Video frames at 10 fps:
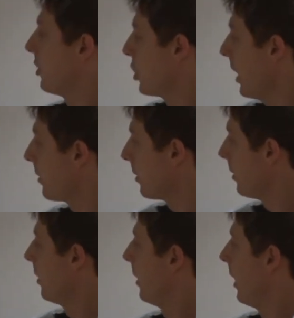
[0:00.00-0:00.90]
in
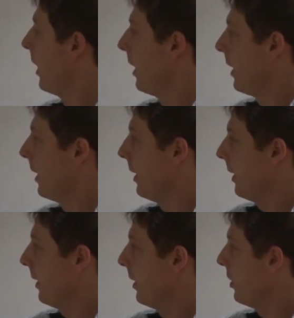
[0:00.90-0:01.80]
general,
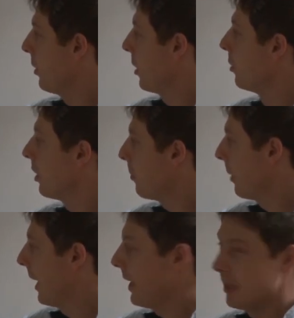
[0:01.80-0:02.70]
you can only
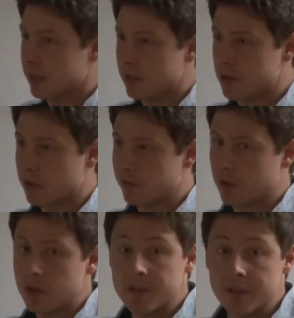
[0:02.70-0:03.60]
play sort of
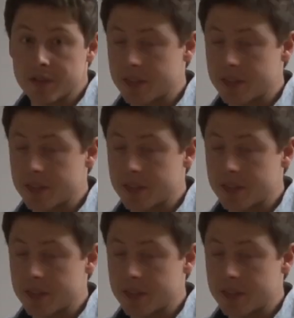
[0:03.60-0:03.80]
constant